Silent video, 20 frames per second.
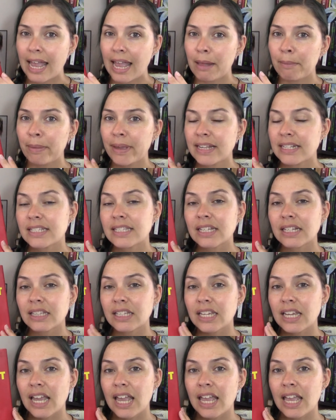And
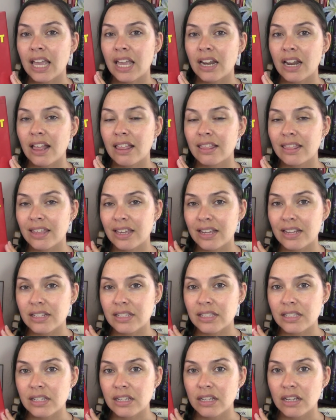basically in
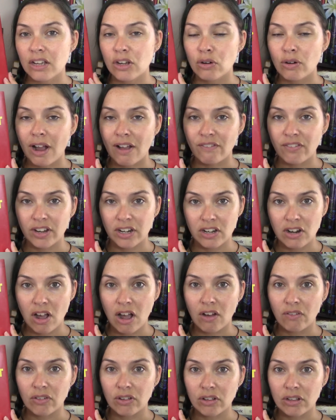this graphic
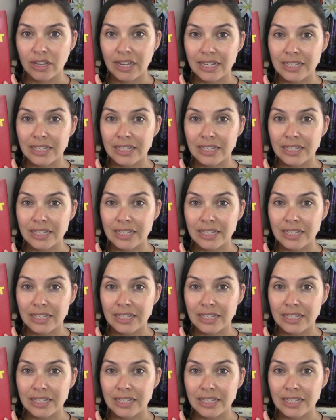novel,